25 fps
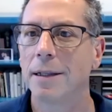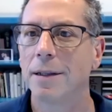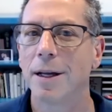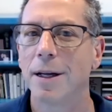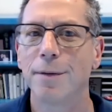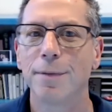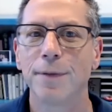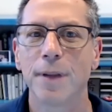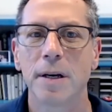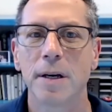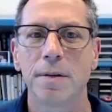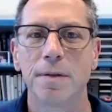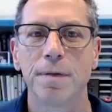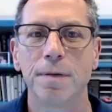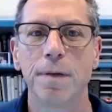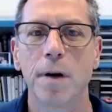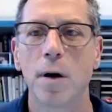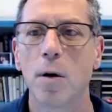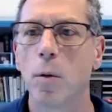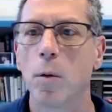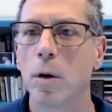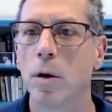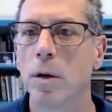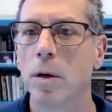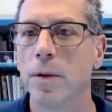love the
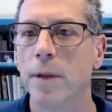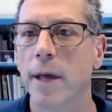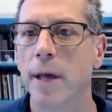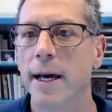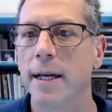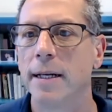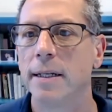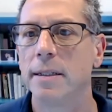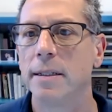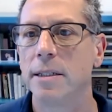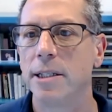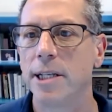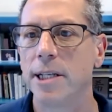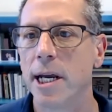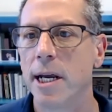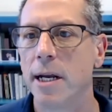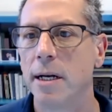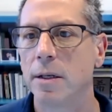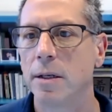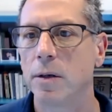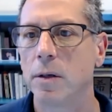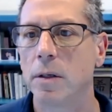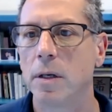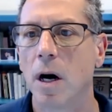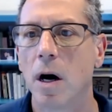foreword that
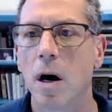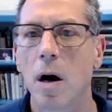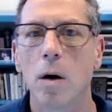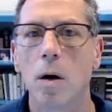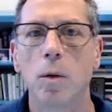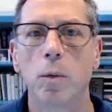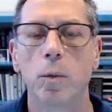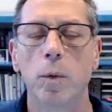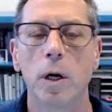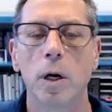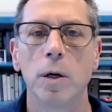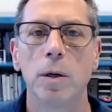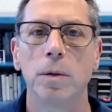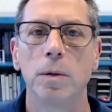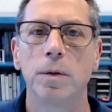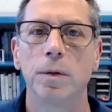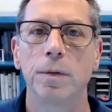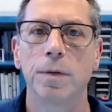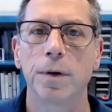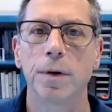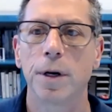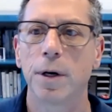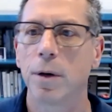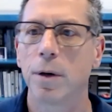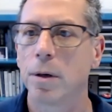Jane Goodall wrote
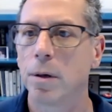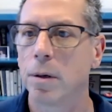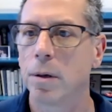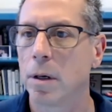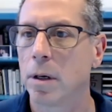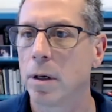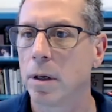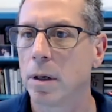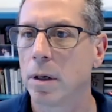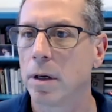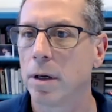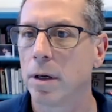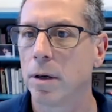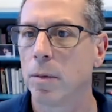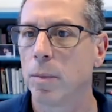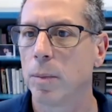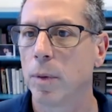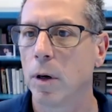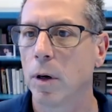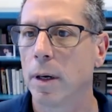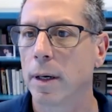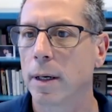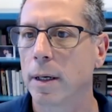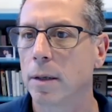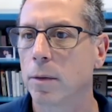for your
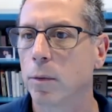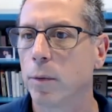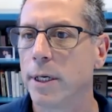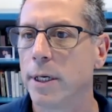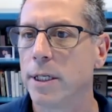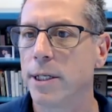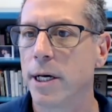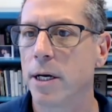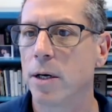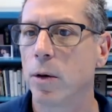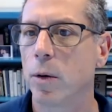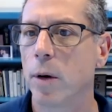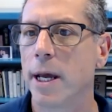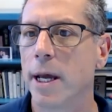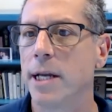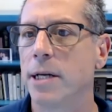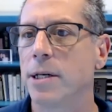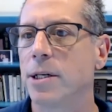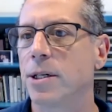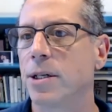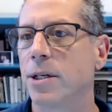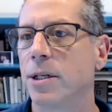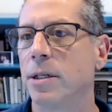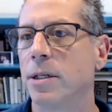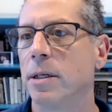book,
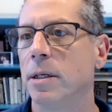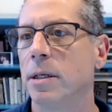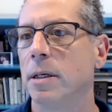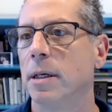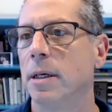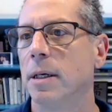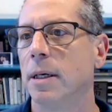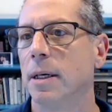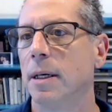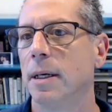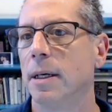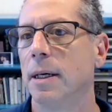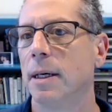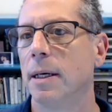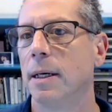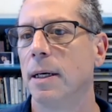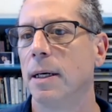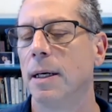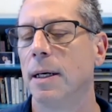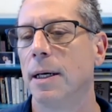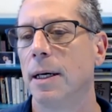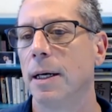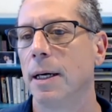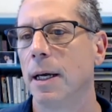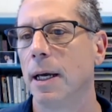Regeneration.
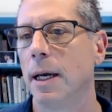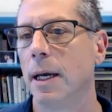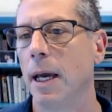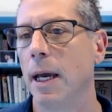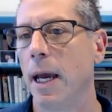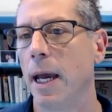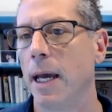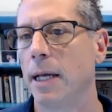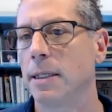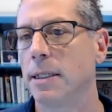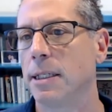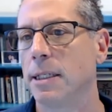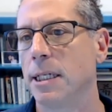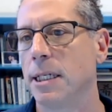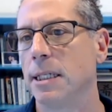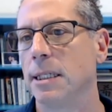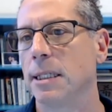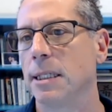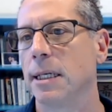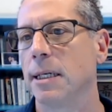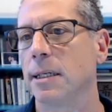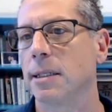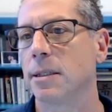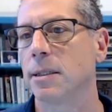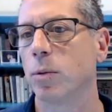And she
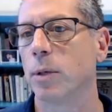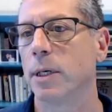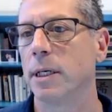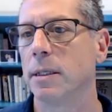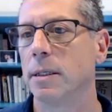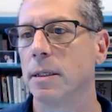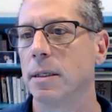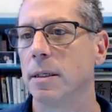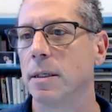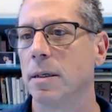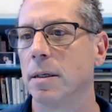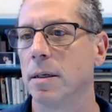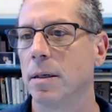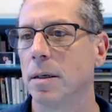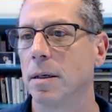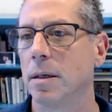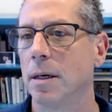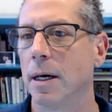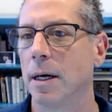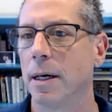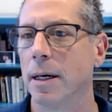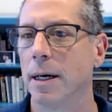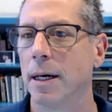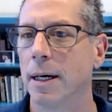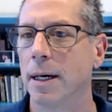says what
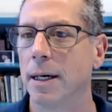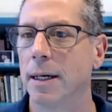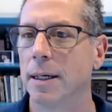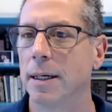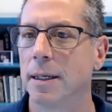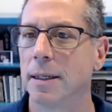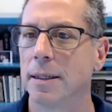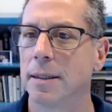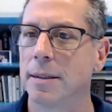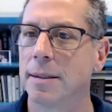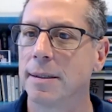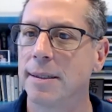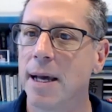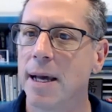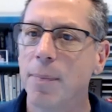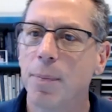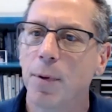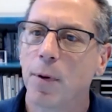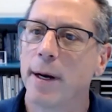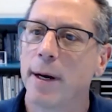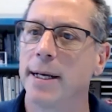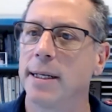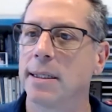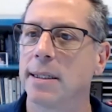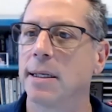
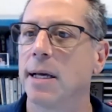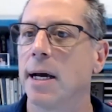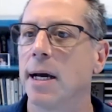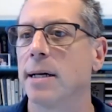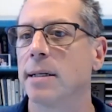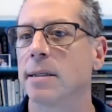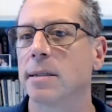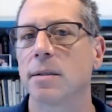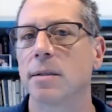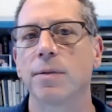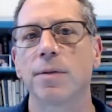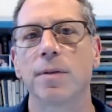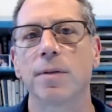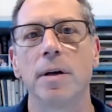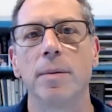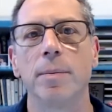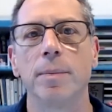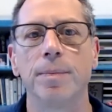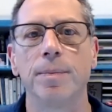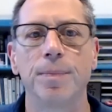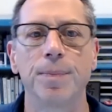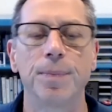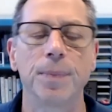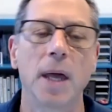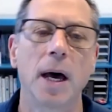separates us
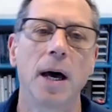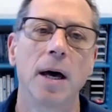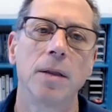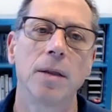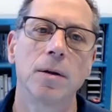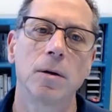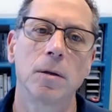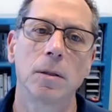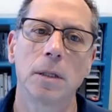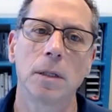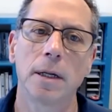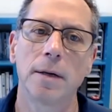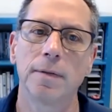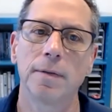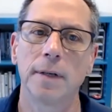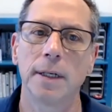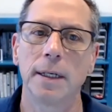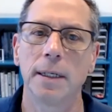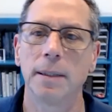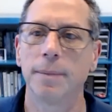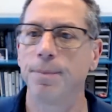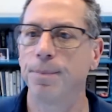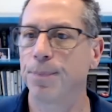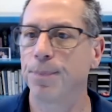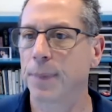from other
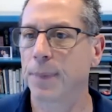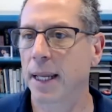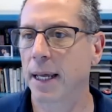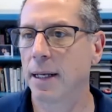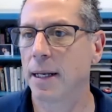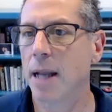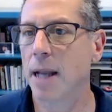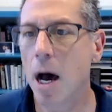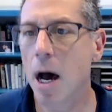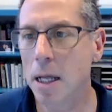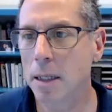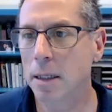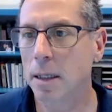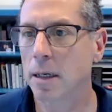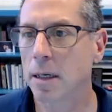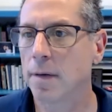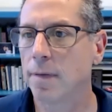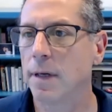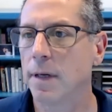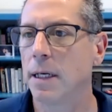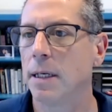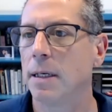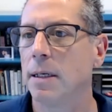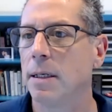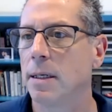living and
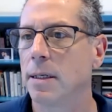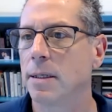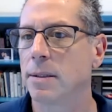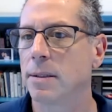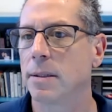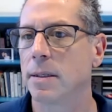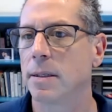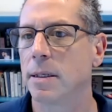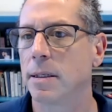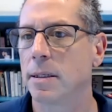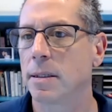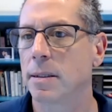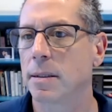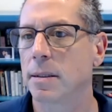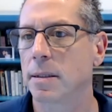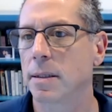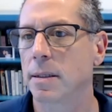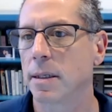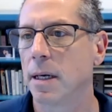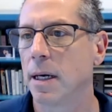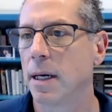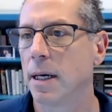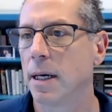non-living is this,